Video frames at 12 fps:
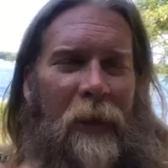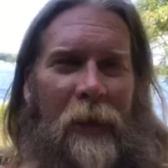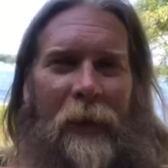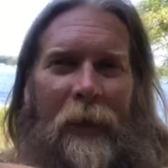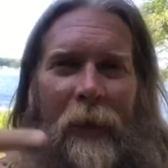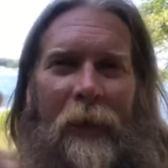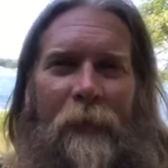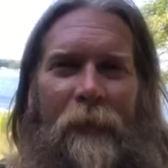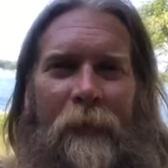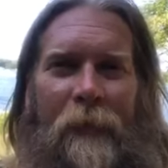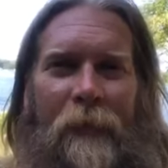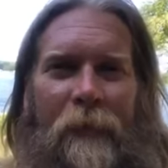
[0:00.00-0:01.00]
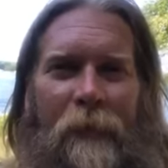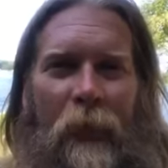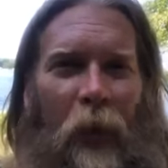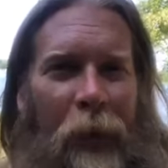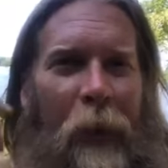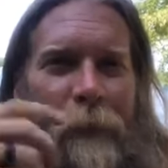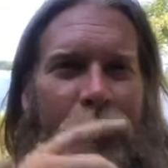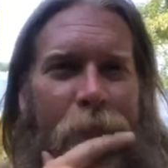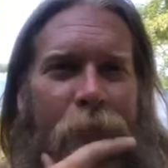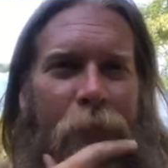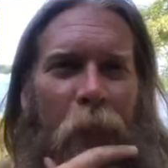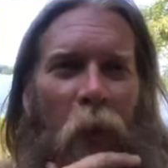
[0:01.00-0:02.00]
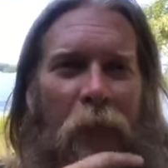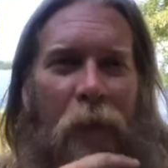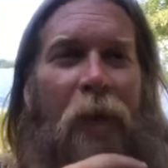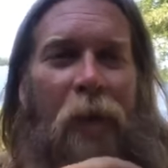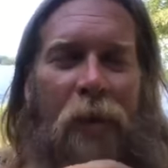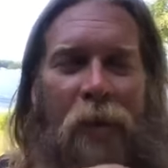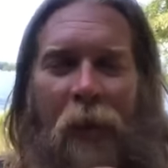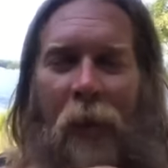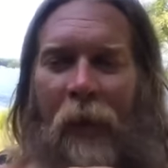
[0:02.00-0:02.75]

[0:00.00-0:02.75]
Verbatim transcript: um, growing up over the years.